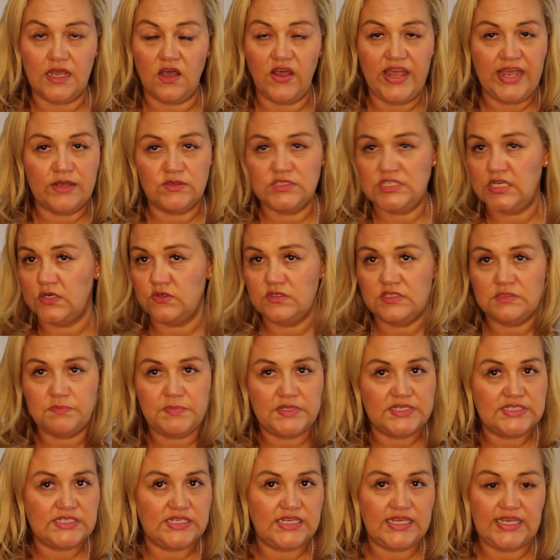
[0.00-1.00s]
Our household is
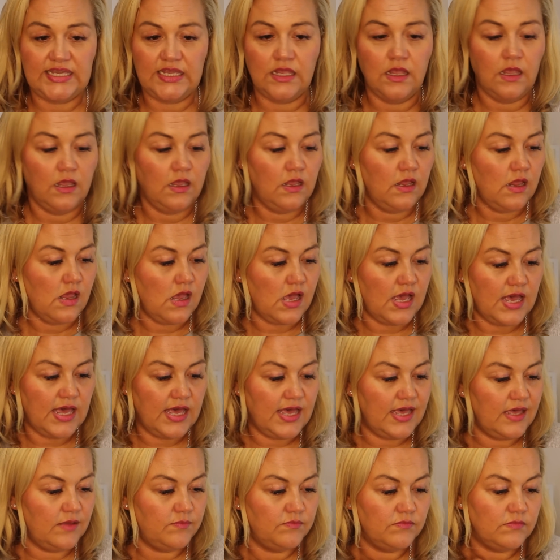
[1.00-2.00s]
busy.
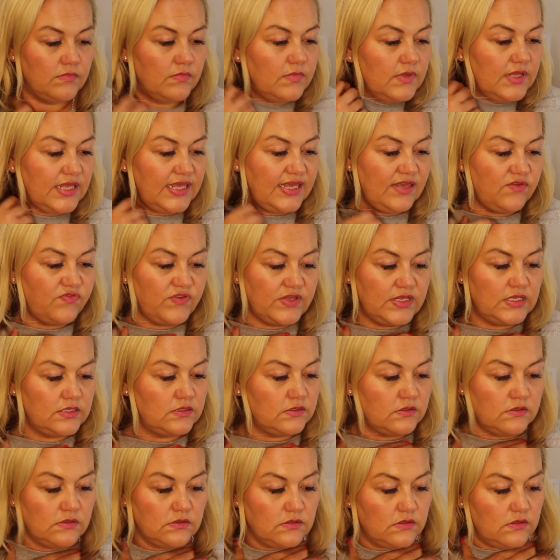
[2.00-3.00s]

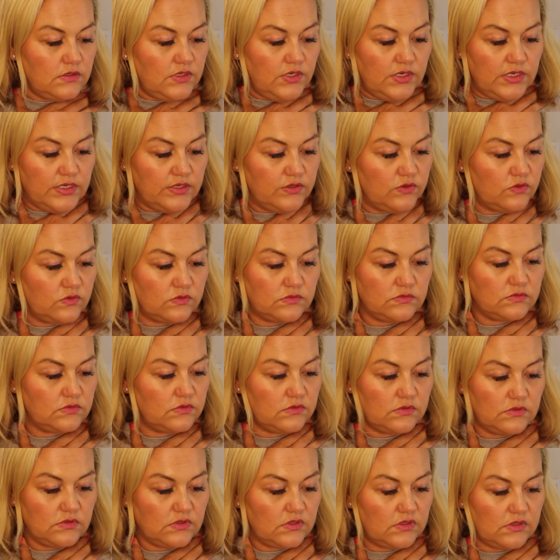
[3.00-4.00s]
Even
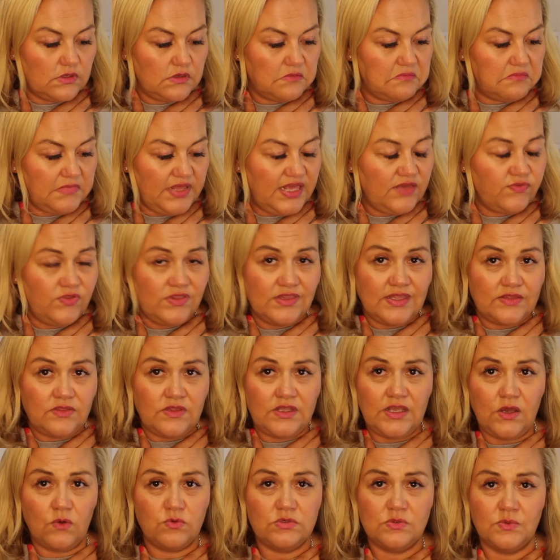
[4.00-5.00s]
that
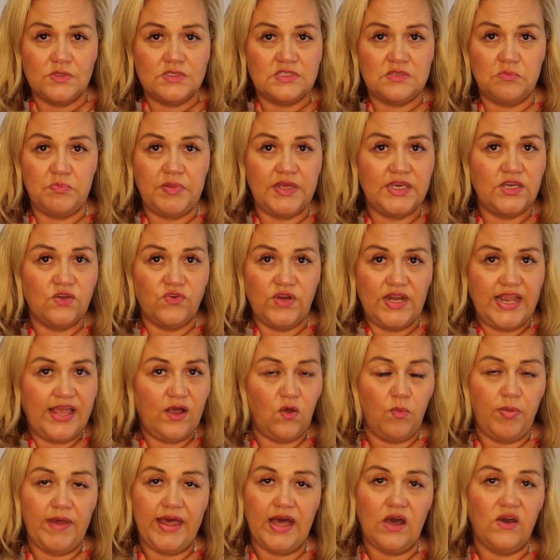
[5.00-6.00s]
the older ones are bigger and
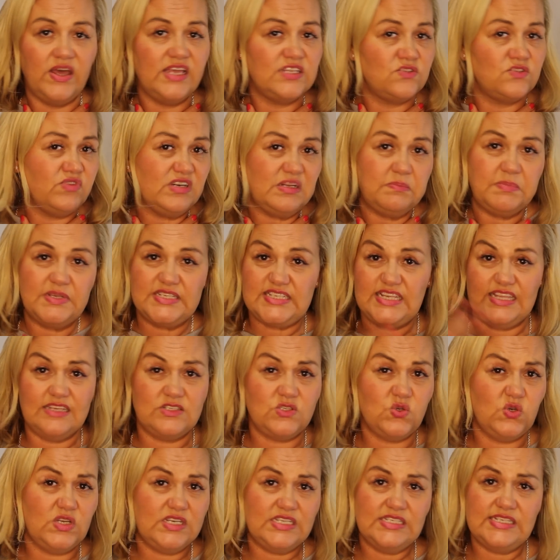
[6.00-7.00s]
help out, it's really busy.
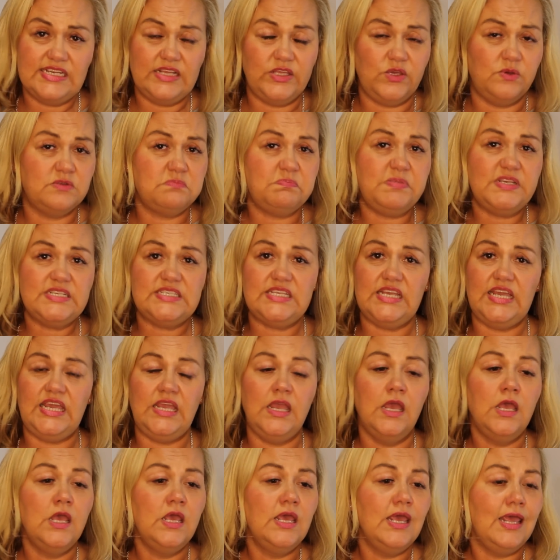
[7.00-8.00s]
That's all I can tell you. It's
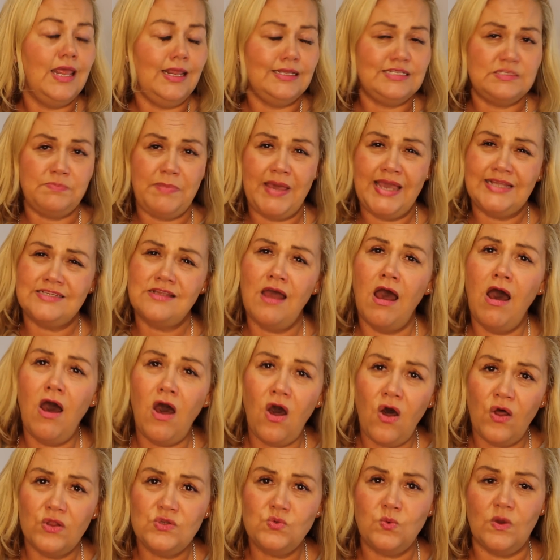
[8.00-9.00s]
busy. Expect
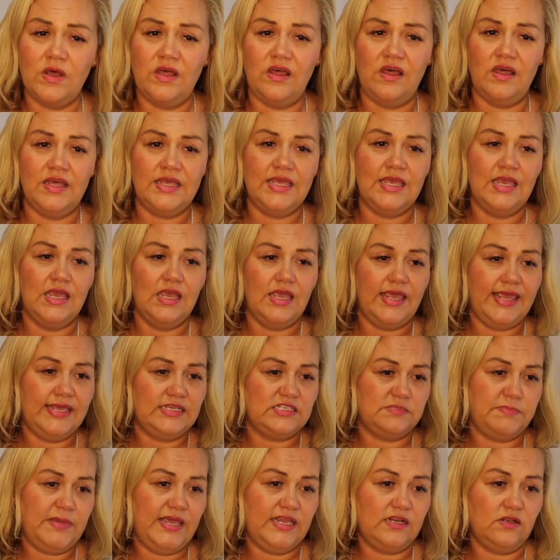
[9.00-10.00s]
hard work.
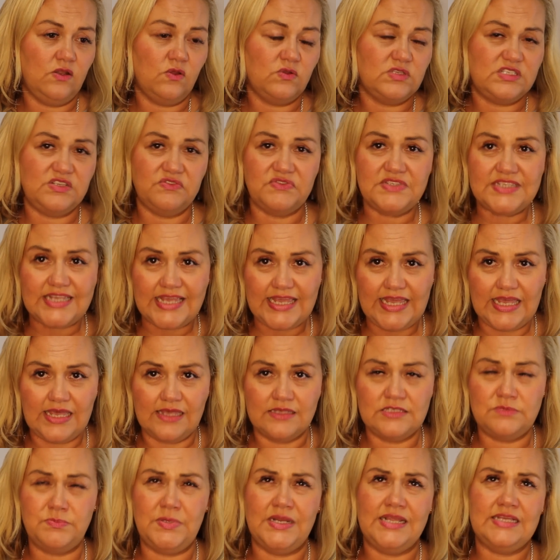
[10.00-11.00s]
Expect lots of
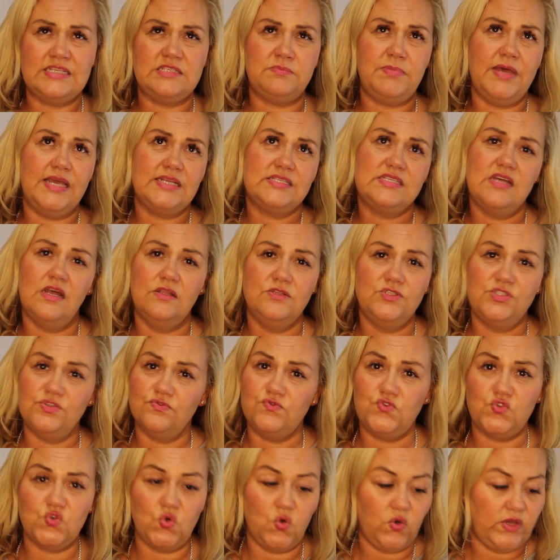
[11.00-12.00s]
tears, but expect tons
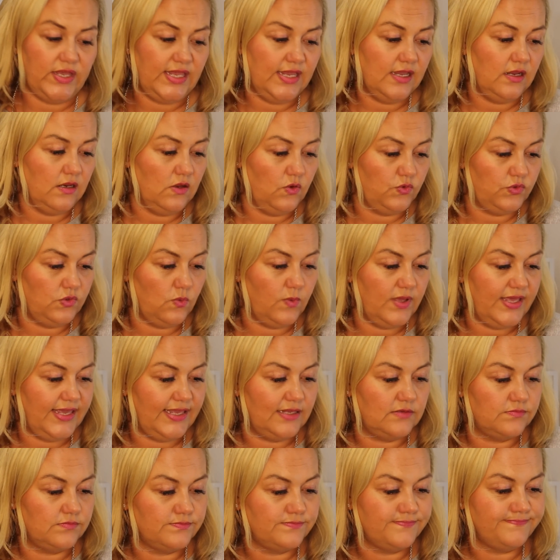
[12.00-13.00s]
of joy along the way.